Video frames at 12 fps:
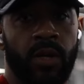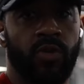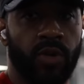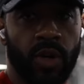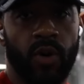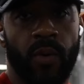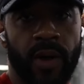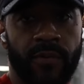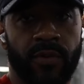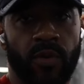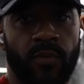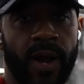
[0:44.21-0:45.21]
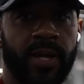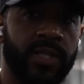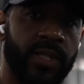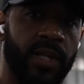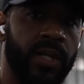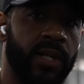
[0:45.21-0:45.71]
you can go heavier, right?
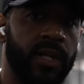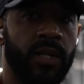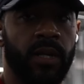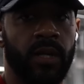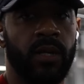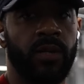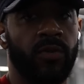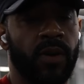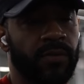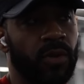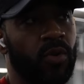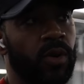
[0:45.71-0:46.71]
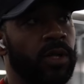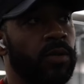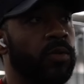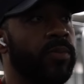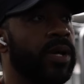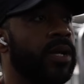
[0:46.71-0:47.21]
Seated, you have to go a
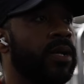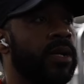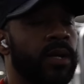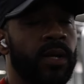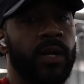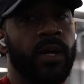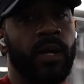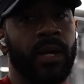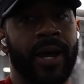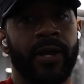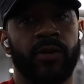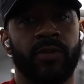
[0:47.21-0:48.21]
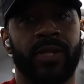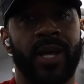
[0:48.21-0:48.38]
little bit lighter.